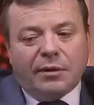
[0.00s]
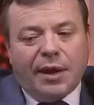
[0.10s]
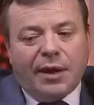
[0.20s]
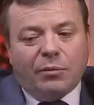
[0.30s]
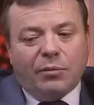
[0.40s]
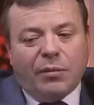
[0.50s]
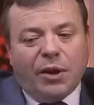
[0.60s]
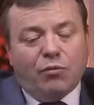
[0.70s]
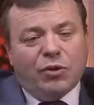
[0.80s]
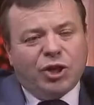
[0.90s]
that
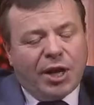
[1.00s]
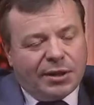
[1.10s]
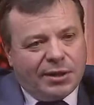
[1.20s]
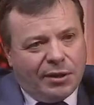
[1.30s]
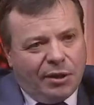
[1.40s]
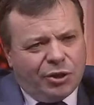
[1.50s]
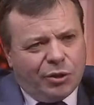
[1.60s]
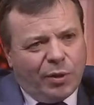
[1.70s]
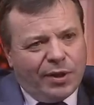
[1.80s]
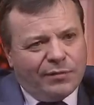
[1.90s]
in rejecting
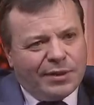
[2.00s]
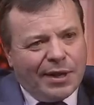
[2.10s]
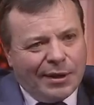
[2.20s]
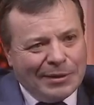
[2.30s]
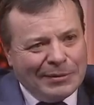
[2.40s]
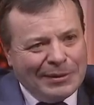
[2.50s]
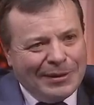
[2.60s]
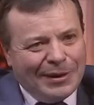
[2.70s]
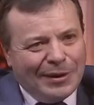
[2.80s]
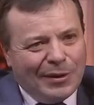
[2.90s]
Nigel the way they've done,
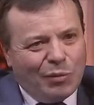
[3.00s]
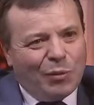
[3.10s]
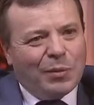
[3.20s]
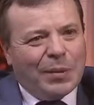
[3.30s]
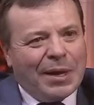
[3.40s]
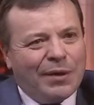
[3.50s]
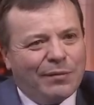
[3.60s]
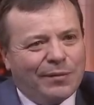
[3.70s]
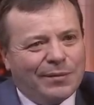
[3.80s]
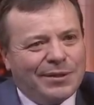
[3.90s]
they probably
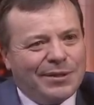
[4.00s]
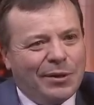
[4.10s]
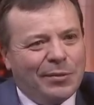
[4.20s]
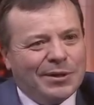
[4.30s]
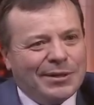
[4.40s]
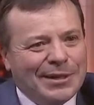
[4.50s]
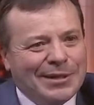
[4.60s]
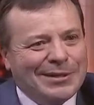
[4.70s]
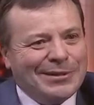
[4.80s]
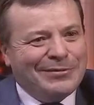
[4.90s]
have sown the
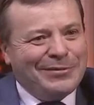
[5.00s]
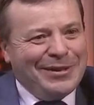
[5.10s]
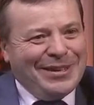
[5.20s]
seeds of,